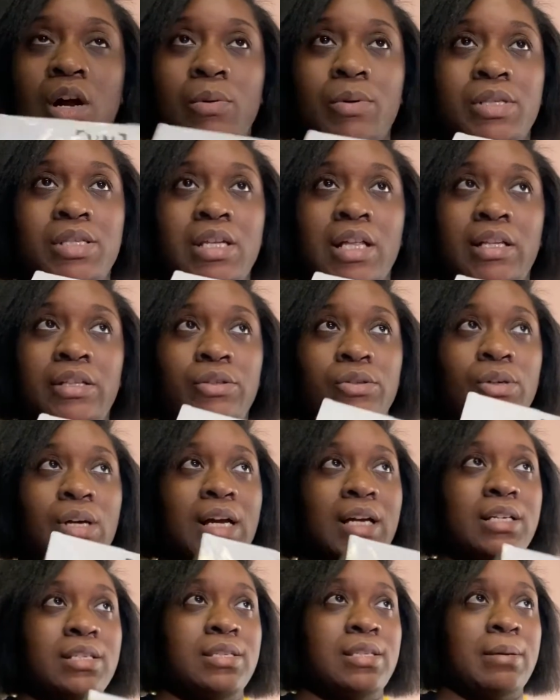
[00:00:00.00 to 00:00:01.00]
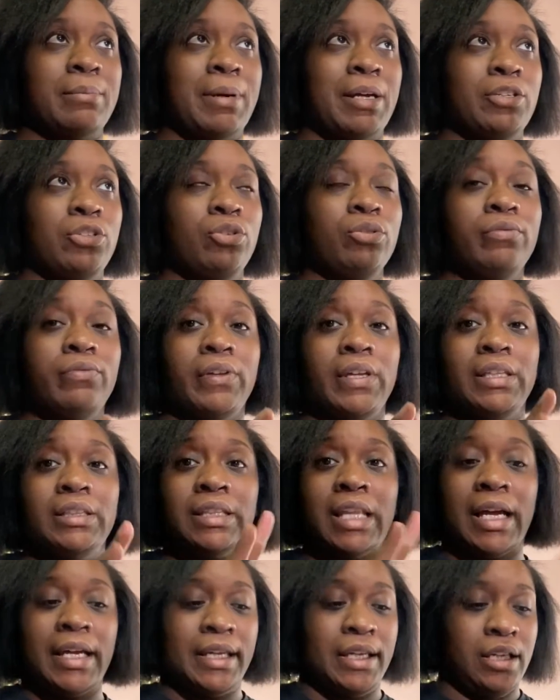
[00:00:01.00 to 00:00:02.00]
I was telling you guys that my UV
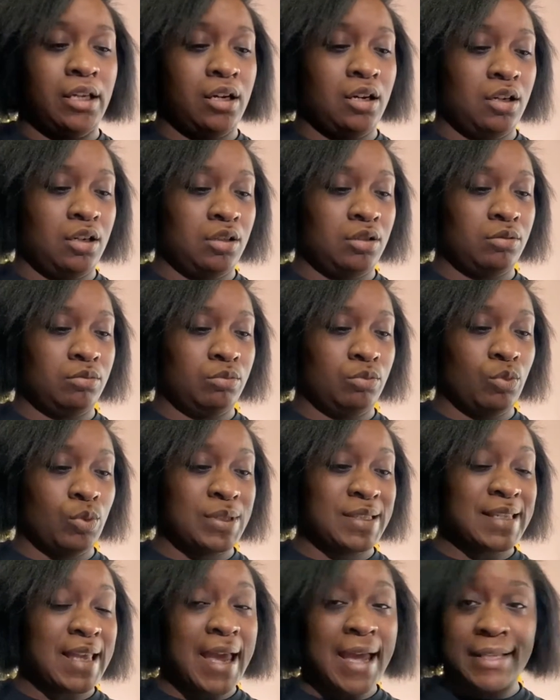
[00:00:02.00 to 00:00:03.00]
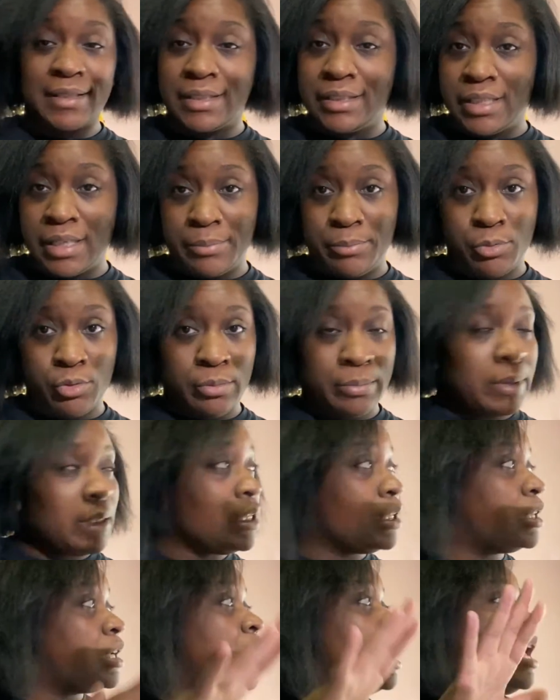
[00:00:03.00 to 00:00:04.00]
light was acting up on
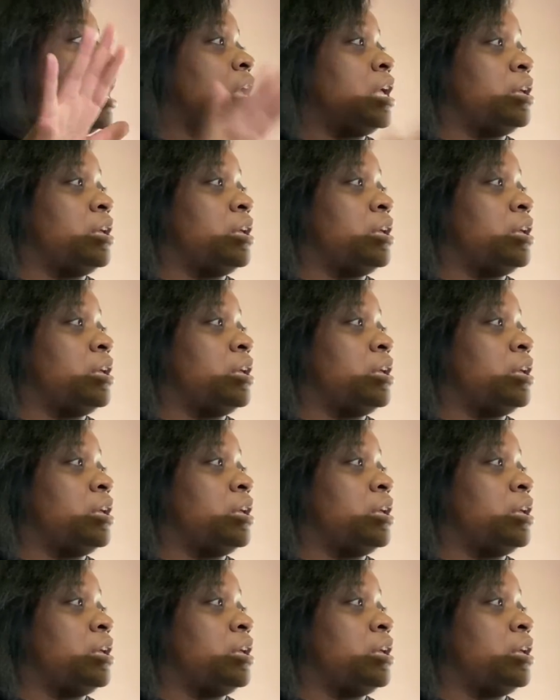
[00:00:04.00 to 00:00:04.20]
me.